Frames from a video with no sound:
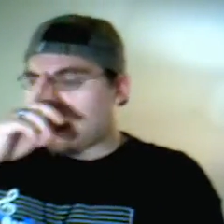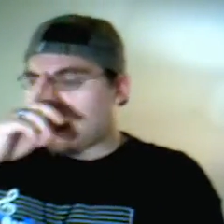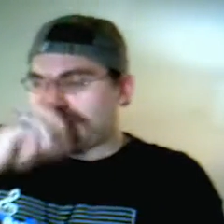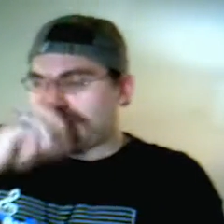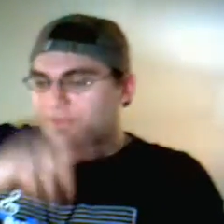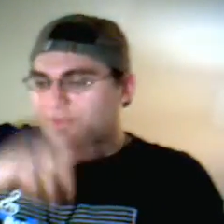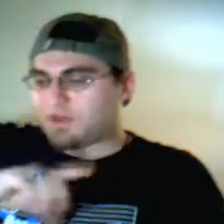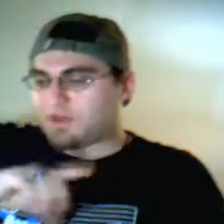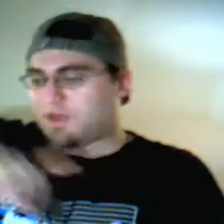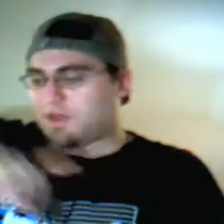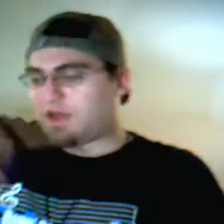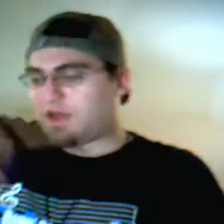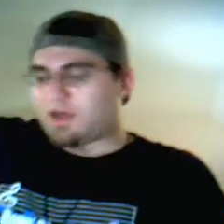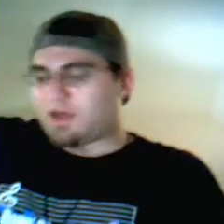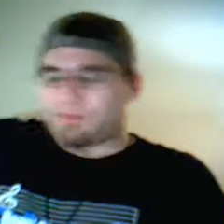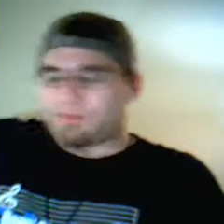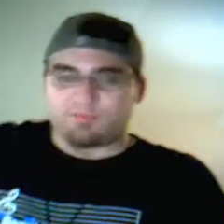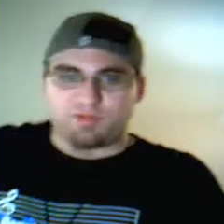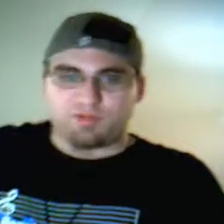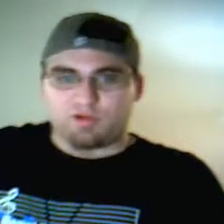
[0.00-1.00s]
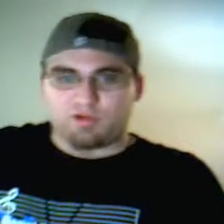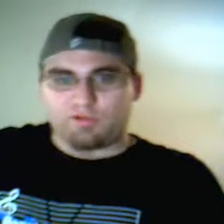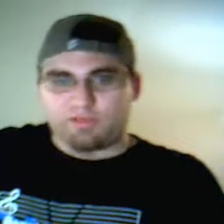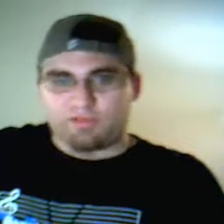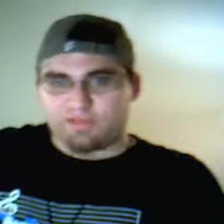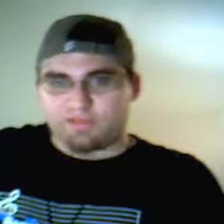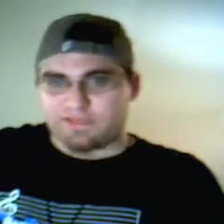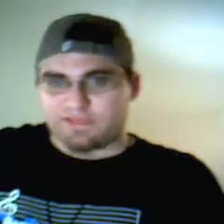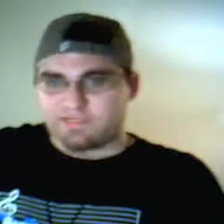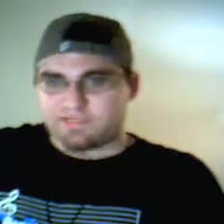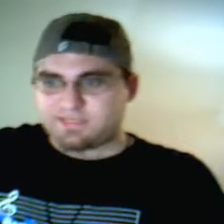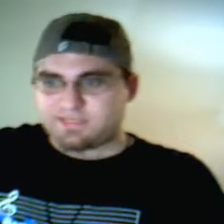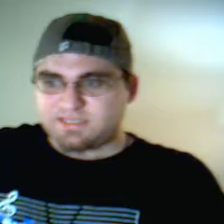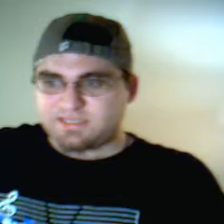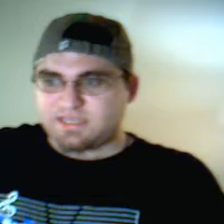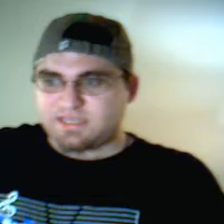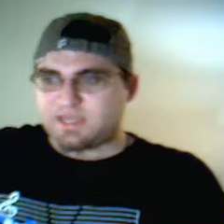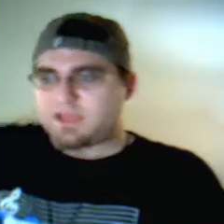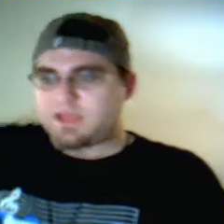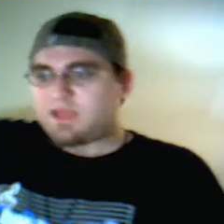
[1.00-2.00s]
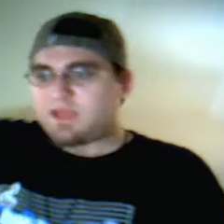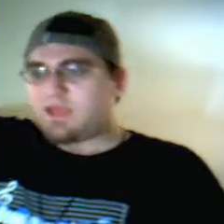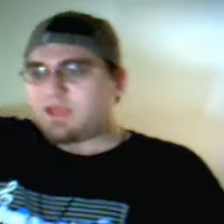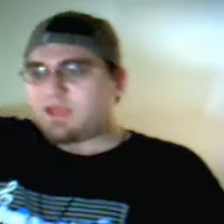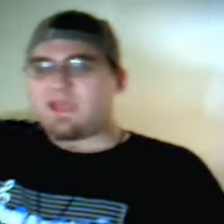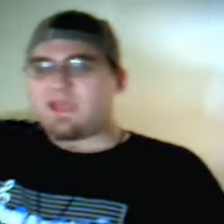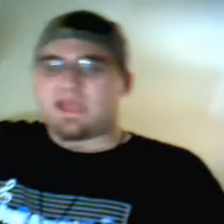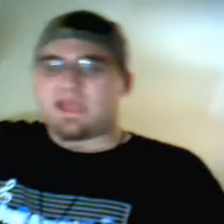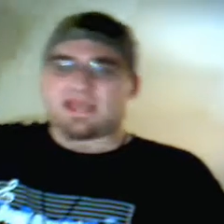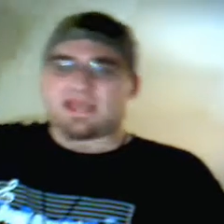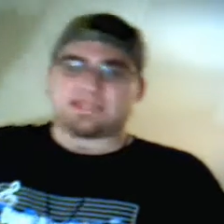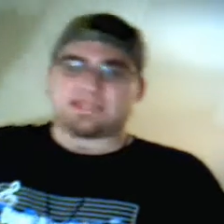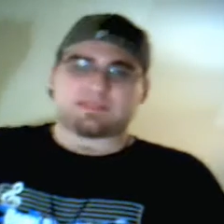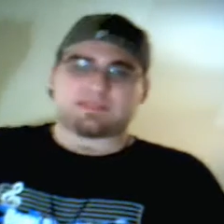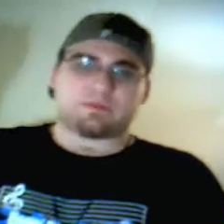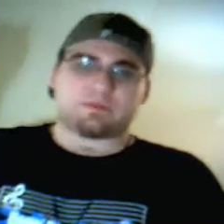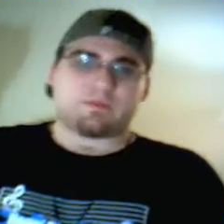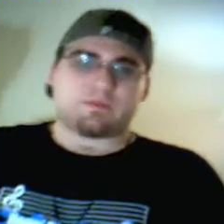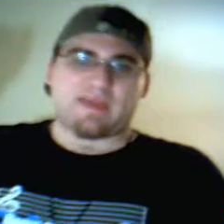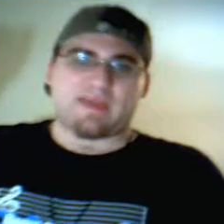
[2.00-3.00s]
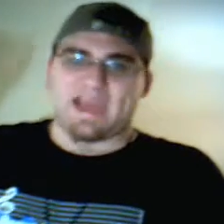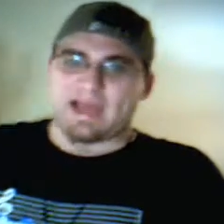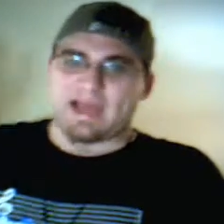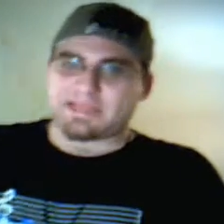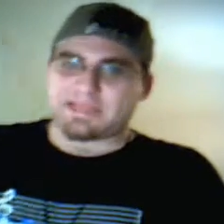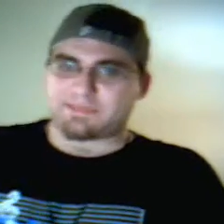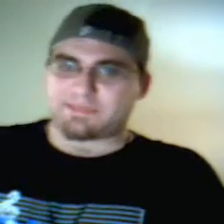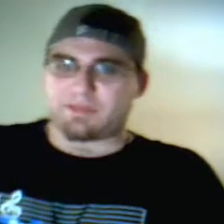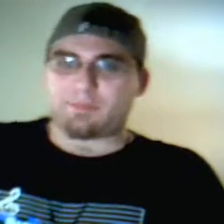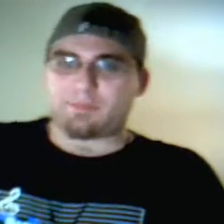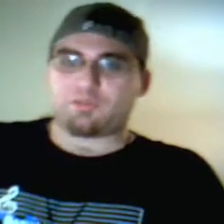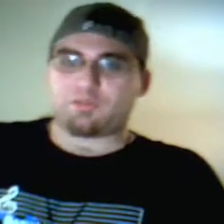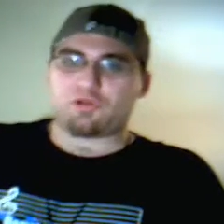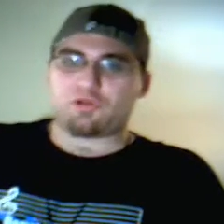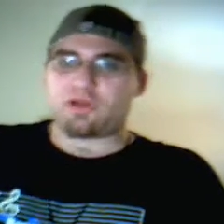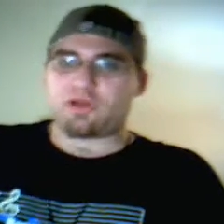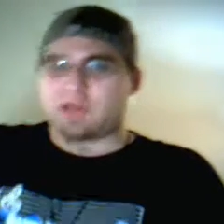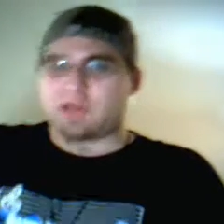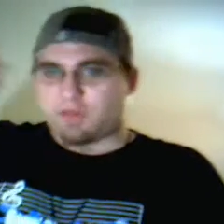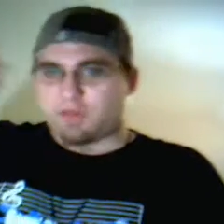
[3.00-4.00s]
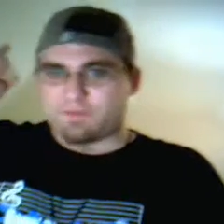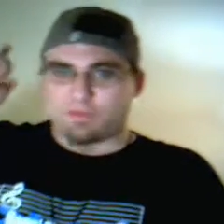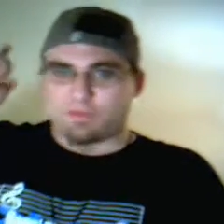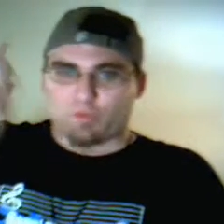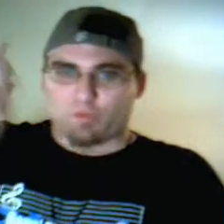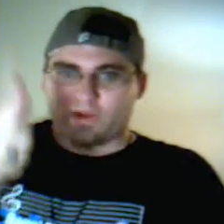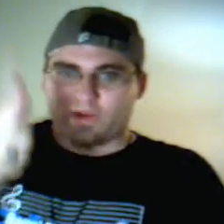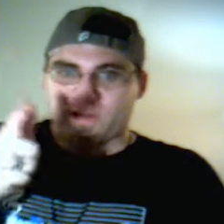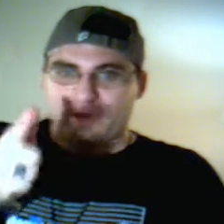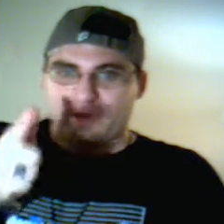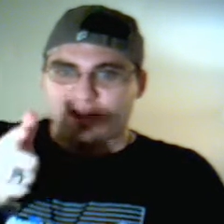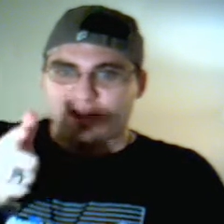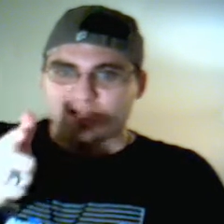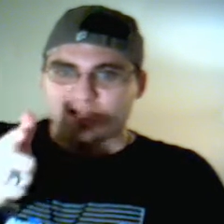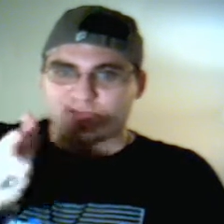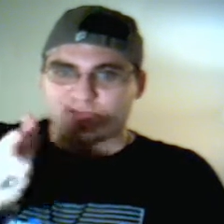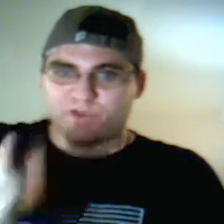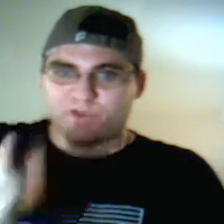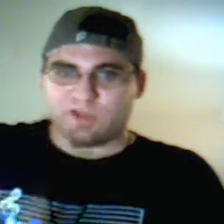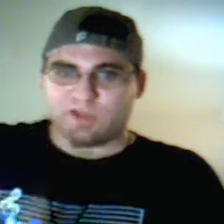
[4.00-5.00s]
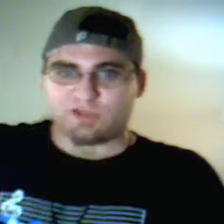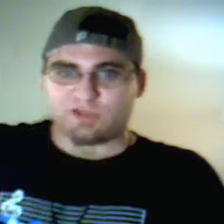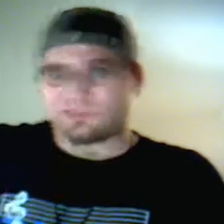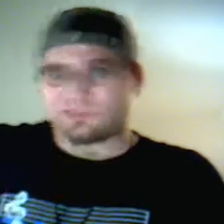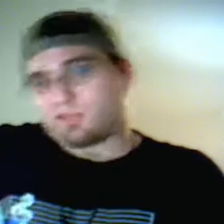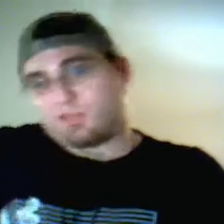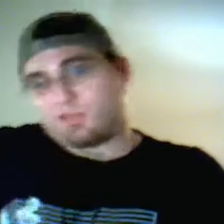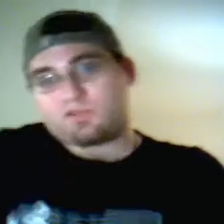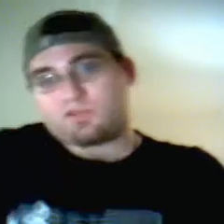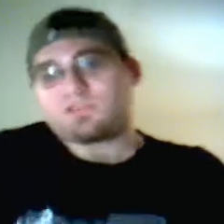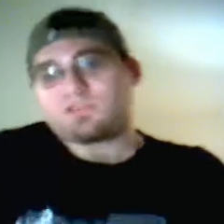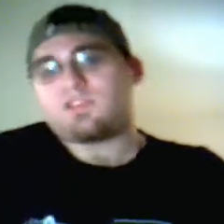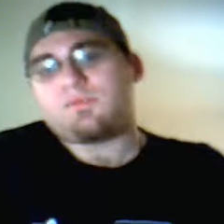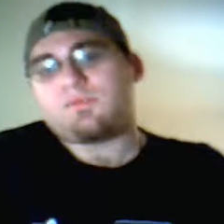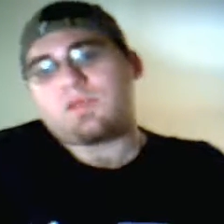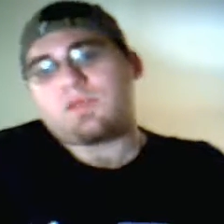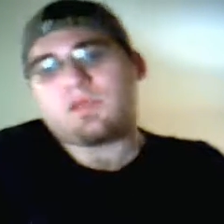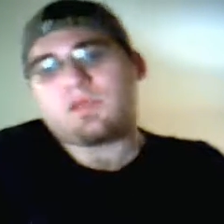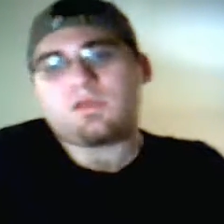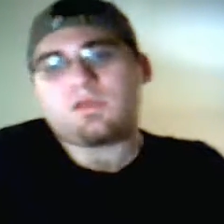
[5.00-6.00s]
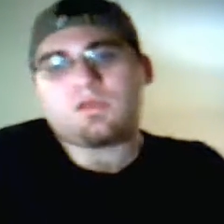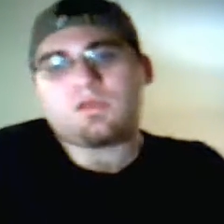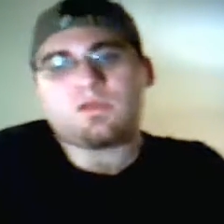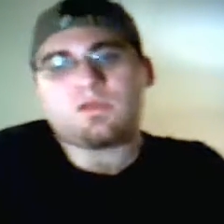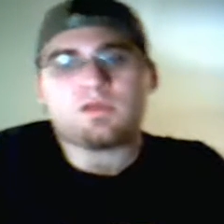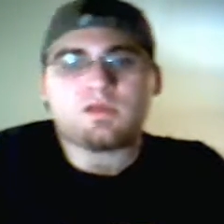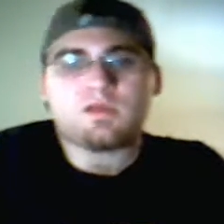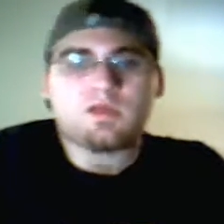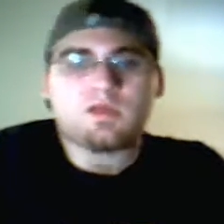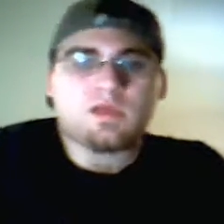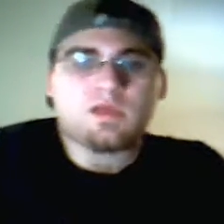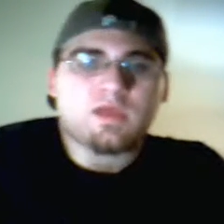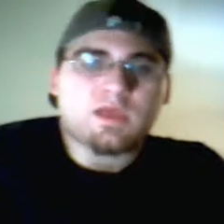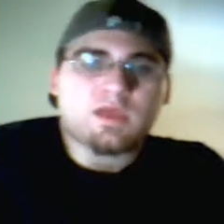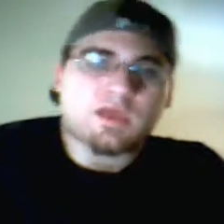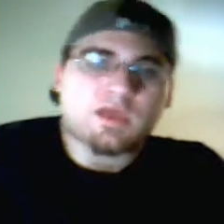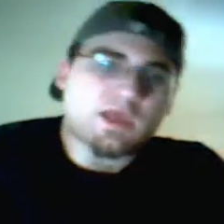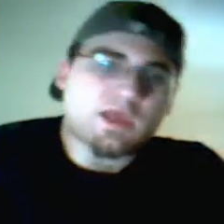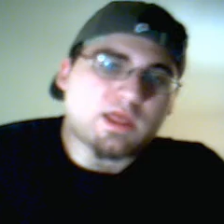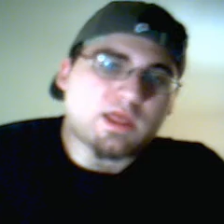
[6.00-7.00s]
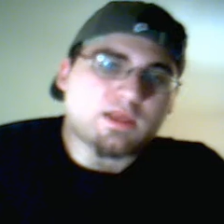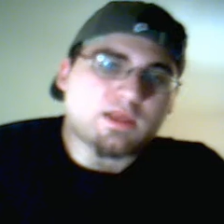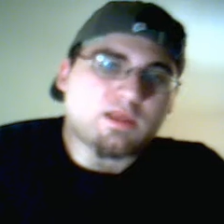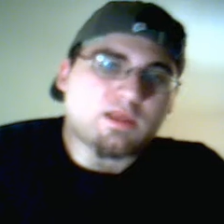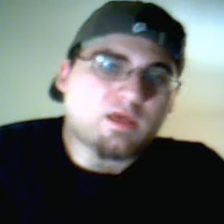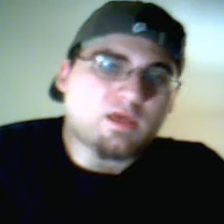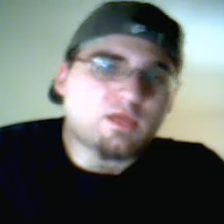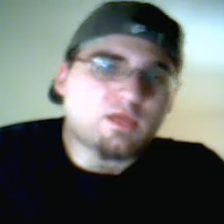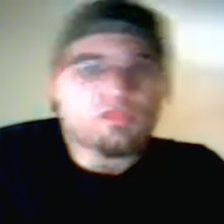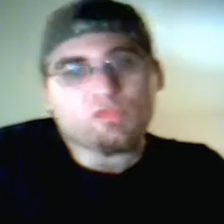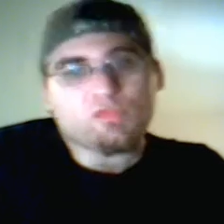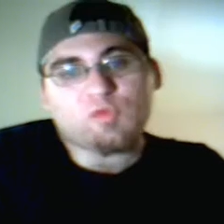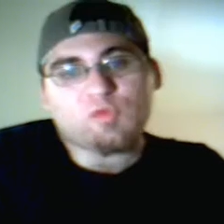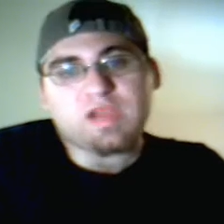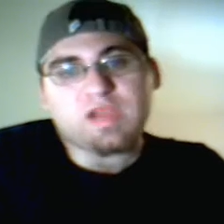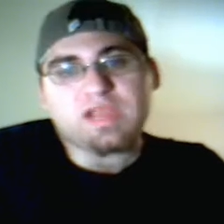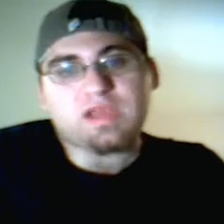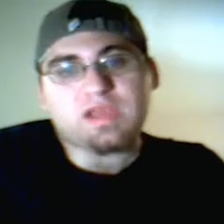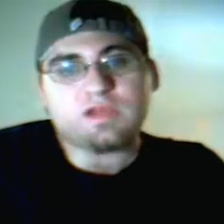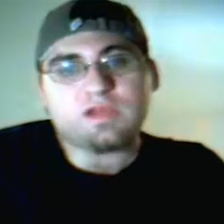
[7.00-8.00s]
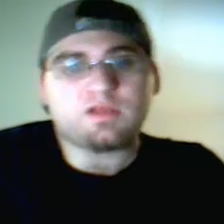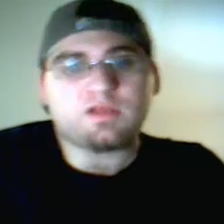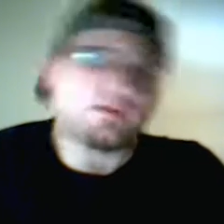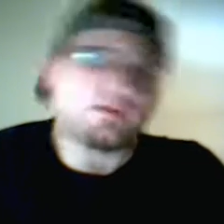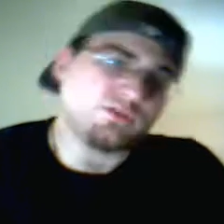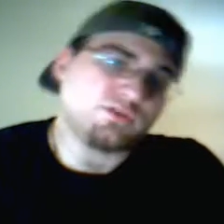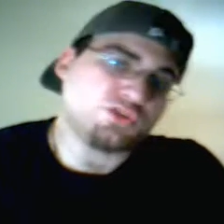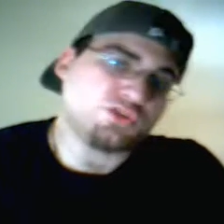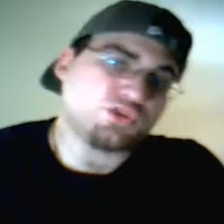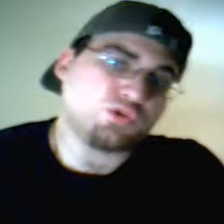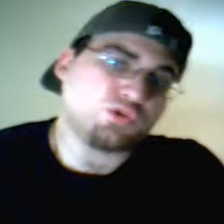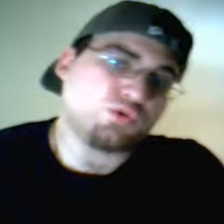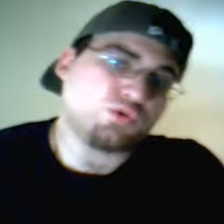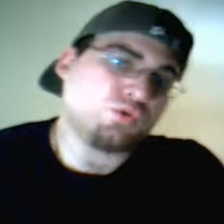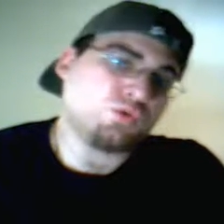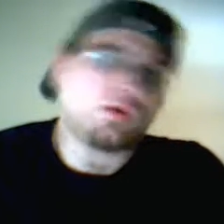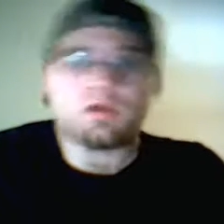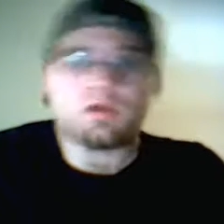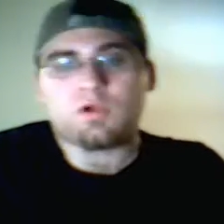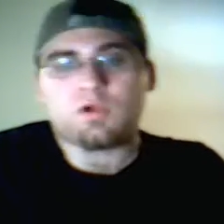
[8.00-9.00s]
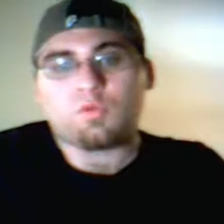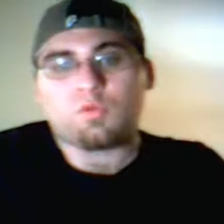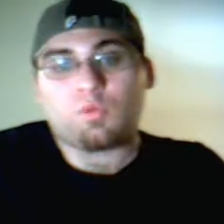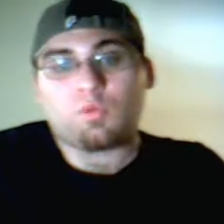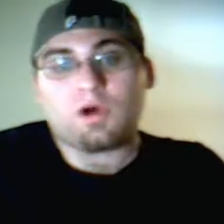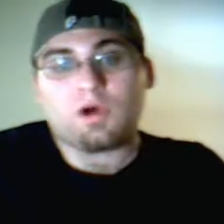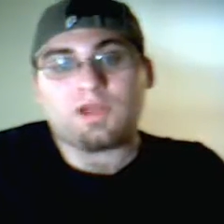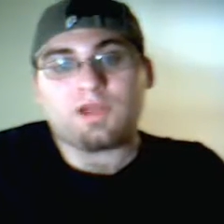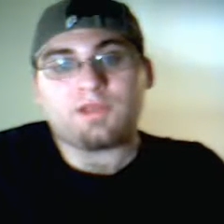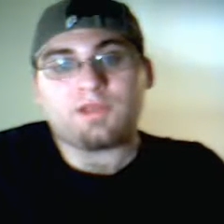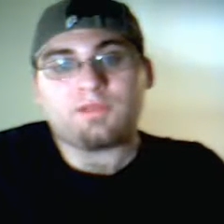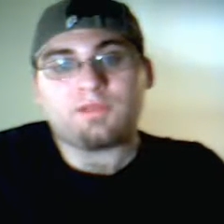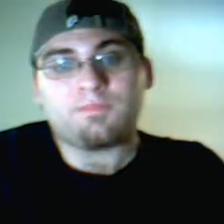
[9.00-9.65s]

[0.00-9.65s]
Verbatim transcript: I'm going to upload this. And as I'm uploading, I'll be working on my next video. So you'll see me in three, two, one.